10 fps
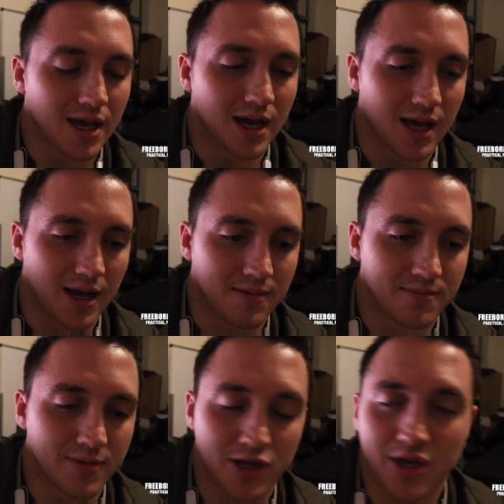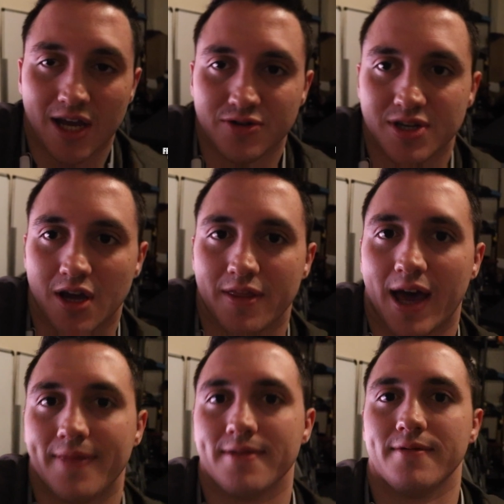Um, but you guys will see all
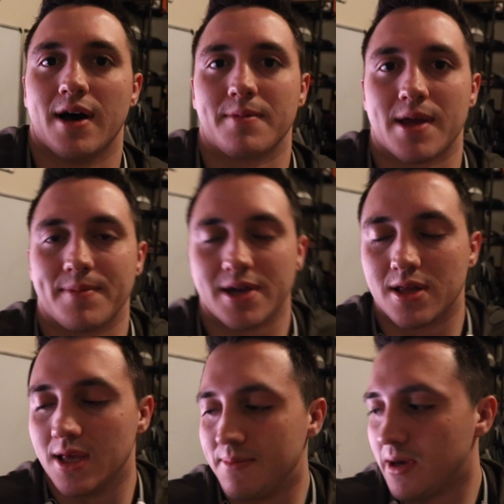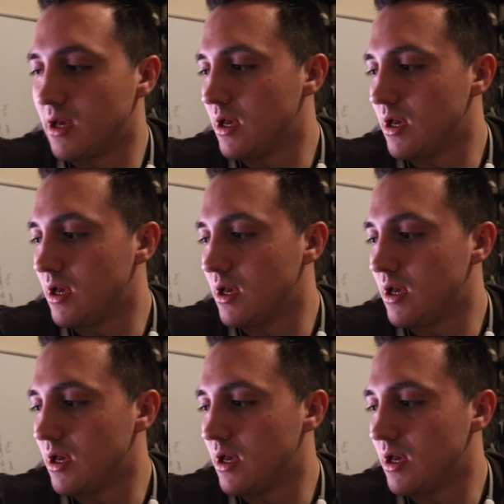that in the upcoming clip.